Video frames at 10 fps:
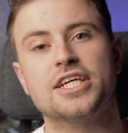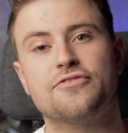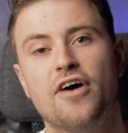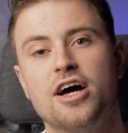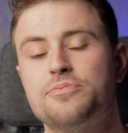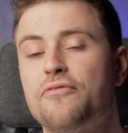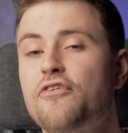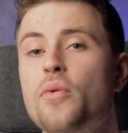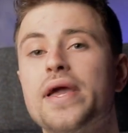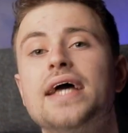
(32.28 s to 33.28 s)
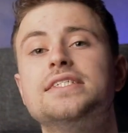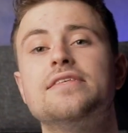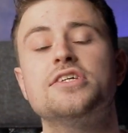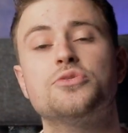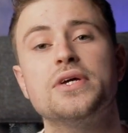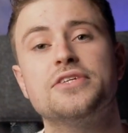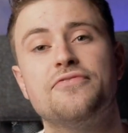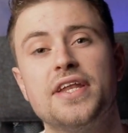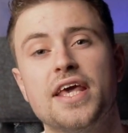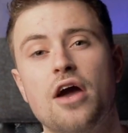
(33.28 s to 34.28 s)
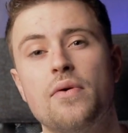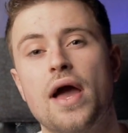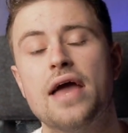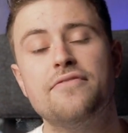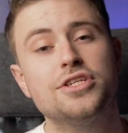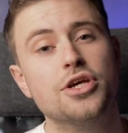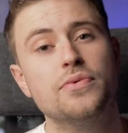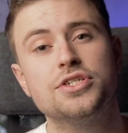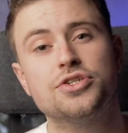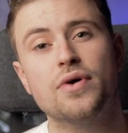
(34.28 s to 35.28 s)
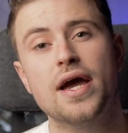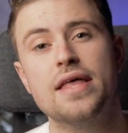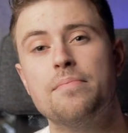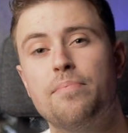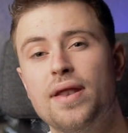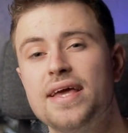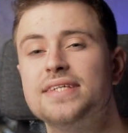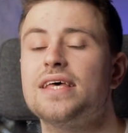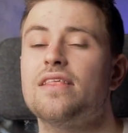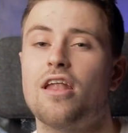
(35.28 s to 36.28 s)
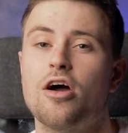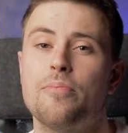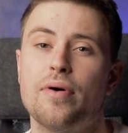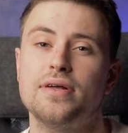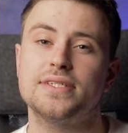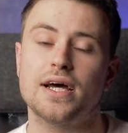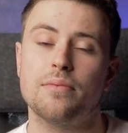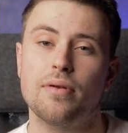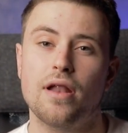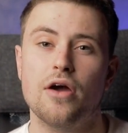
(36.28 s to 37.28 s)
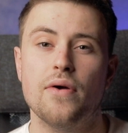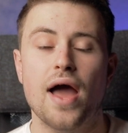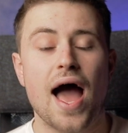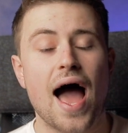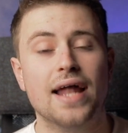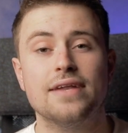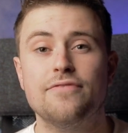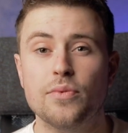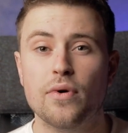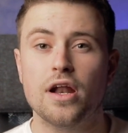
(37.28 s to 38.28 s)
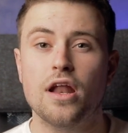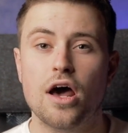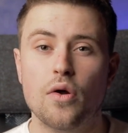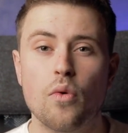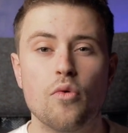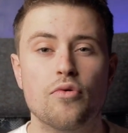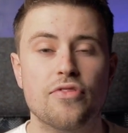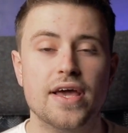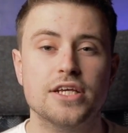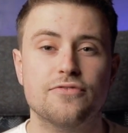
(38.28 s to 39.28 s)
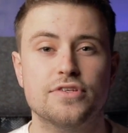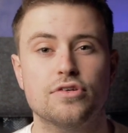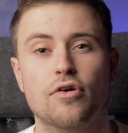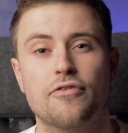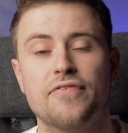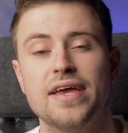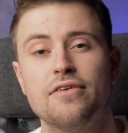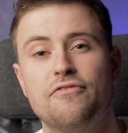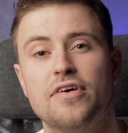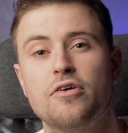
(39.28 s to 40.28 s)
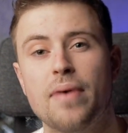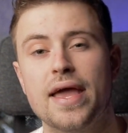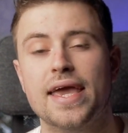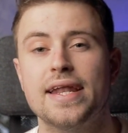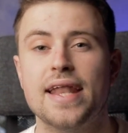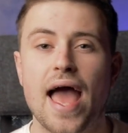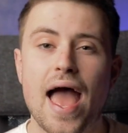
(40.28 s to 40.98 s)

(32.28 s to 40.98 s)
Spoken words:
things first, before we get into this week's video, if you do enjoy it, then please hit the like button down below, and if you want to learn all things photography and filmmaking